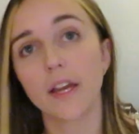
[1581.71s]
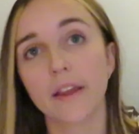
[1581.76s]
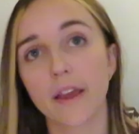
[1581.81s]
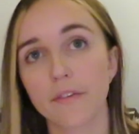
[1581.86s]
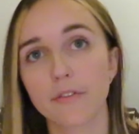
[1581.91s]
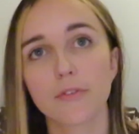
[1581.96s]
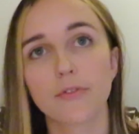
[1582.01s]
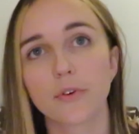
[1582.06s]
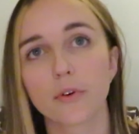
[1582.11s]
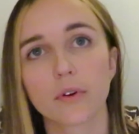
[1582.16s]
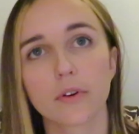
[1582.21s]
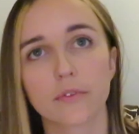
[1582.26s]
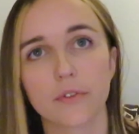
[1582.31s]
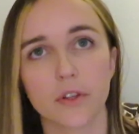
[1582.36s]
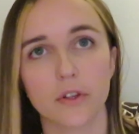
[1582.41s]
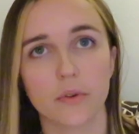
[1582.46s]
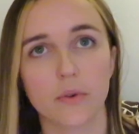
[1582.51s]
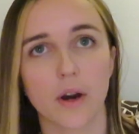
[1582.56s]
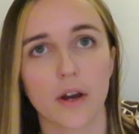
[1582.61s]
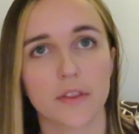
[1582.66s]
I have a full
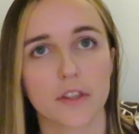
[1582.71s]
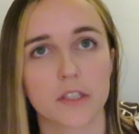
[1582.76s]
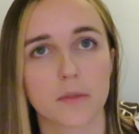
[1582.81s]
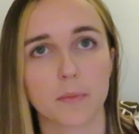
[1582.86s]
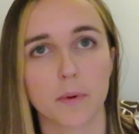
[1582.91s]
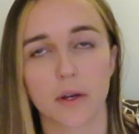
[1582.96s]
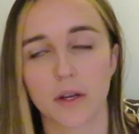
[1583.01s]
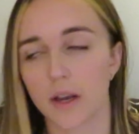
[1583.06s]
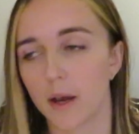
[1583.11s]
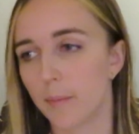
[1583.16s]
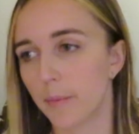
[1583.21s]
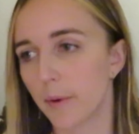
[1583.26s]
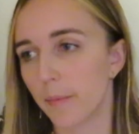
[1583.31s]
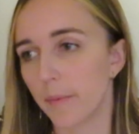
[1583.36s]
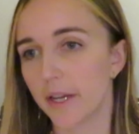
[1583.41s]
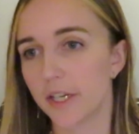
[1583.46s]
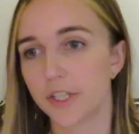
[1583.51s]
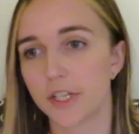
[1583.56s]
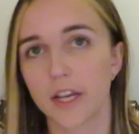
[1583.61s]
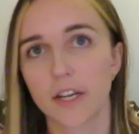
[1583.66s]
review on this book up on
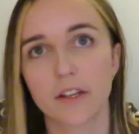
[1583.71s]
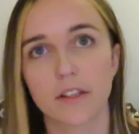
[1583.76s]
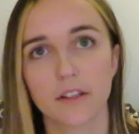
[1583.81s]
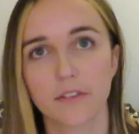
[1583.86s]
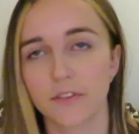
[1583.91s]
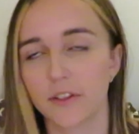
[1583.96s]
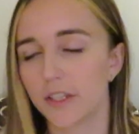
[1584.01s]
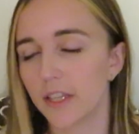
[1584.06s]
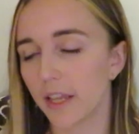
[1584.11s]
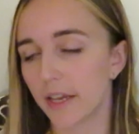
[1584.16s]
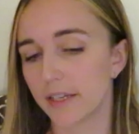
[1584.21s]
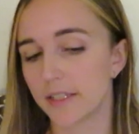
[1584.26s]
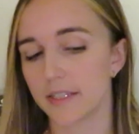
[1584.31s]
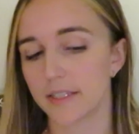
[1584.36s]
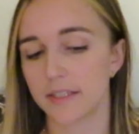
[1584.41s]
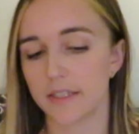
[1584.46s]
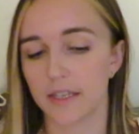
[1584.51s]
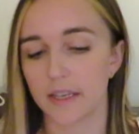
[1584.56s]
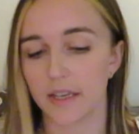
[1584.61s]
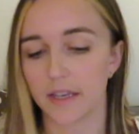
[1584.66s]
my channel if you'd like to
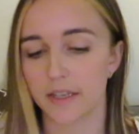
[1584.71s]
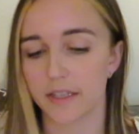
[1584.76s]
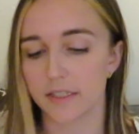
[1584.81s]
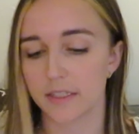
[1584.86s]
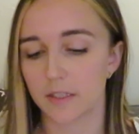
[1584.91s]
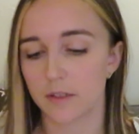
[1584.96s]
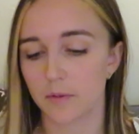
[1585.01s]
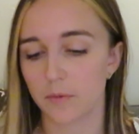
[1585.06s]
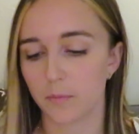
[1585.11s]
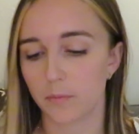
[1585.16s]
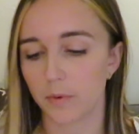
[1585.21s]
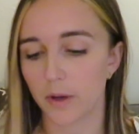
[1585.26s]
see it,